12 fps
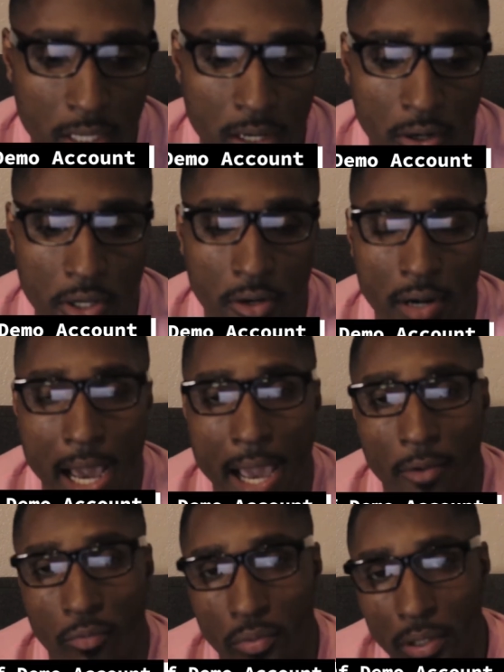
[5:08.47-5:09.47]
You're
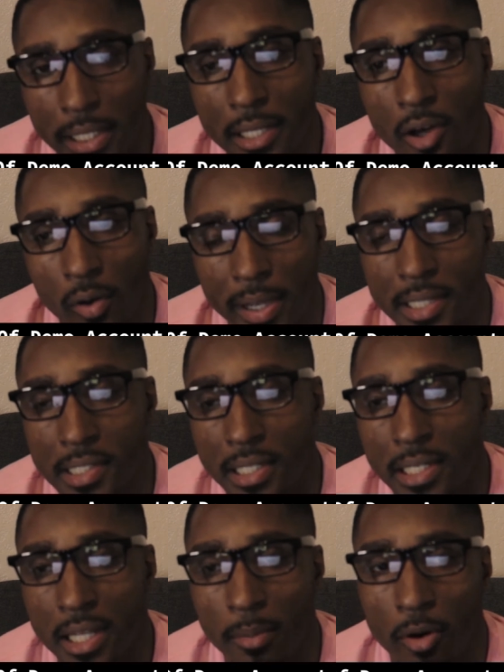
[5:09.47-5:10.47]
not really going into
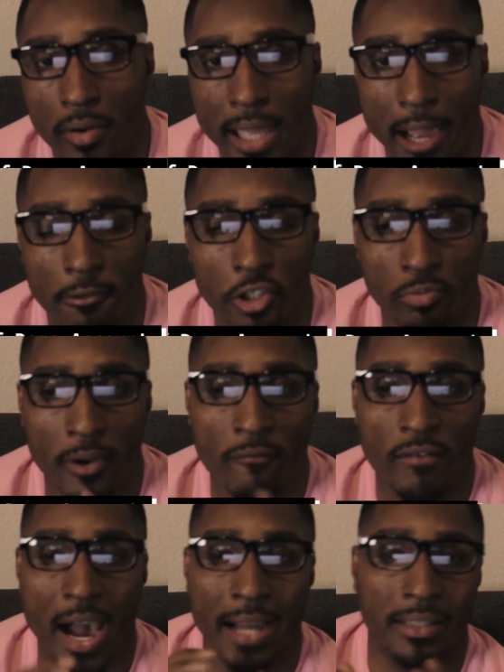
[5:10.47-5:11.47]
the demo account to
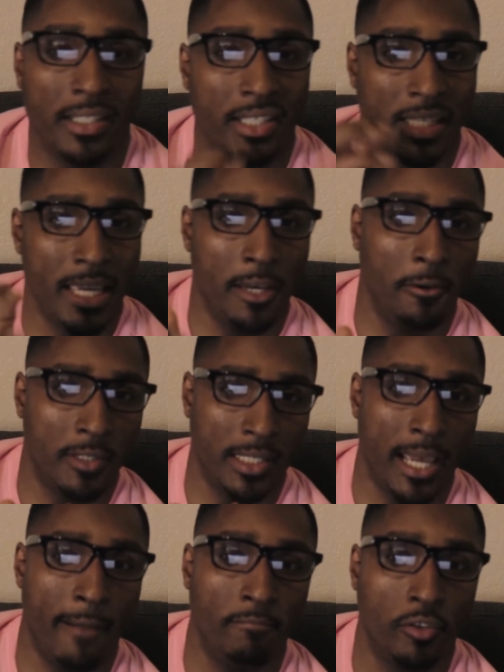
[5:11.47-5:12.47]
refine the skill
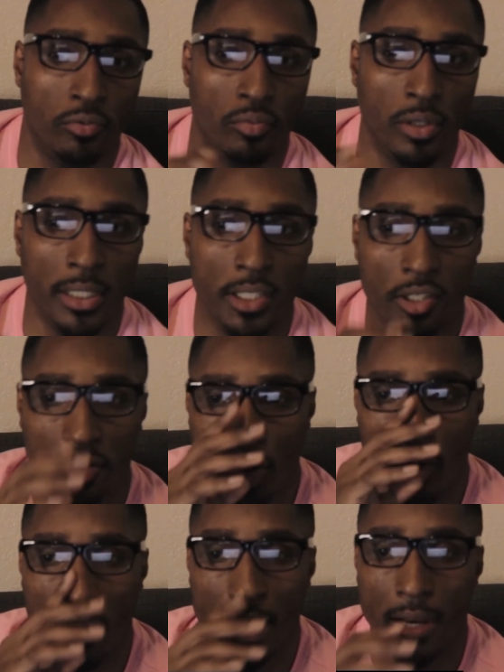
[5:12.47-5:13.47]
set, to really just
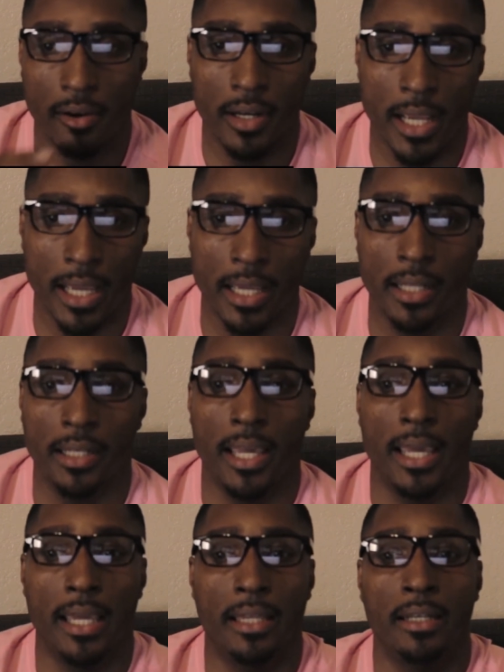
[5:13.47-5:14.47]
go in there
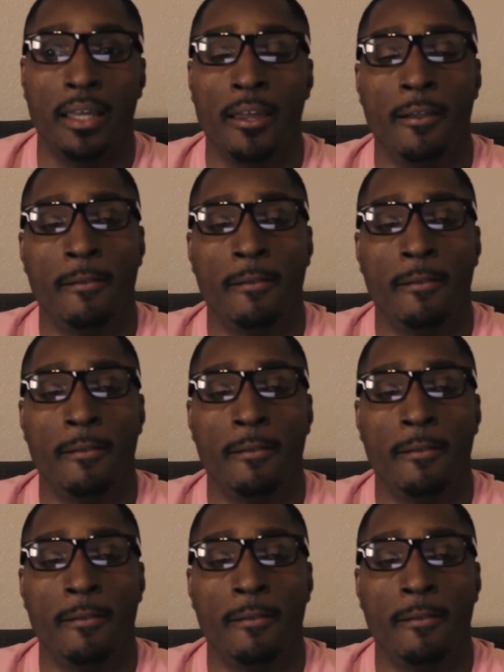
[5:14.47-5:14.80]
and